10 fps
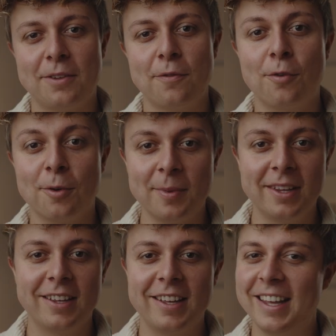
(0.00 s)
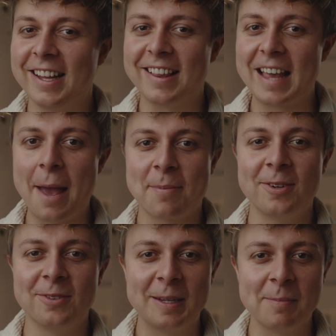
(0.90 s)
For me, it's
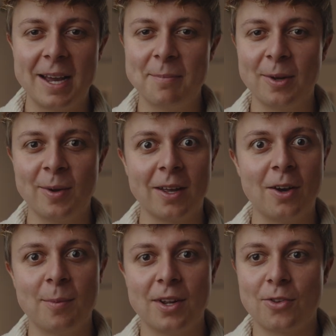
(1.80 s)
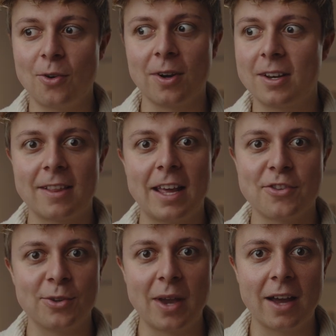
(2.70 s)
absolutely mind-blowing how much
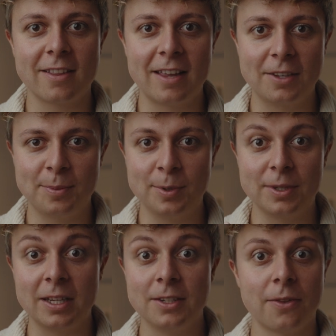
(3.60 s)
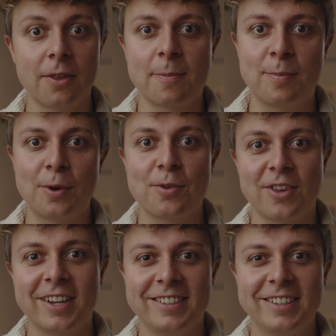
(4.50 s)
organization Johannes had to put into this
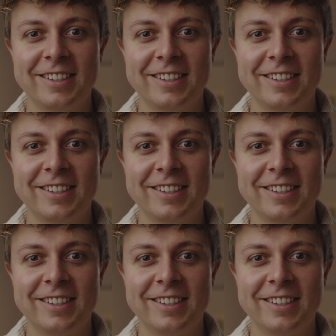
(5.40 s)
project.